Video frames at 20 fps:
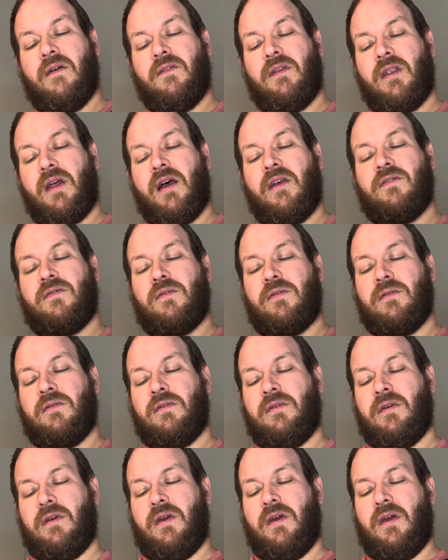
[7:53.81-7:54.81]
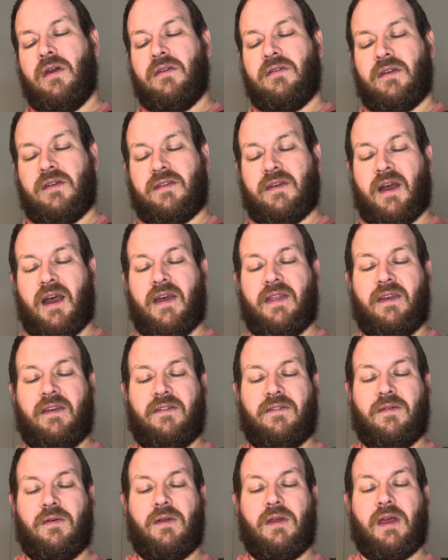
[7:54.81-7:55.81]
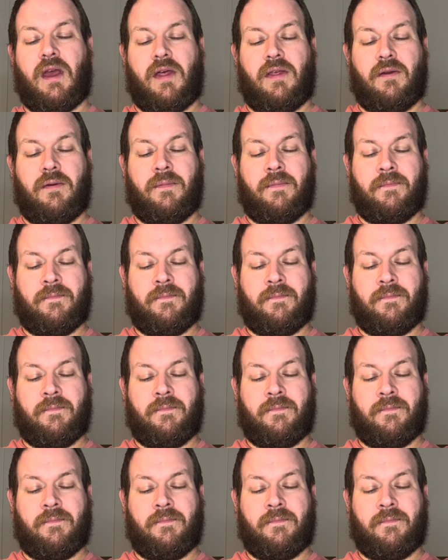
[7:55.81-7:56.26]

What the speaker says: a nozzle to tie these two together.